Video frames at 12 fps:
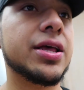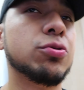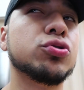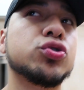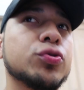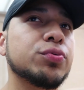It
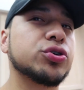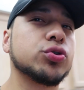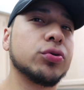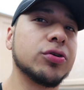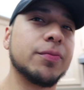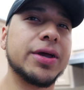was super
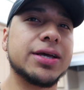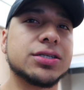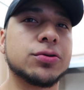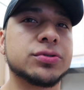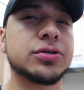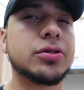shoulder based,
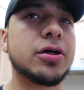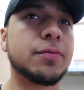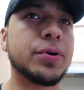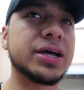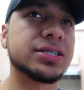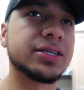so it was a lot of
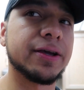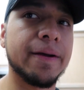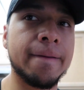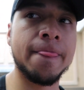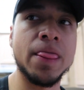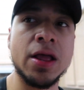pressing.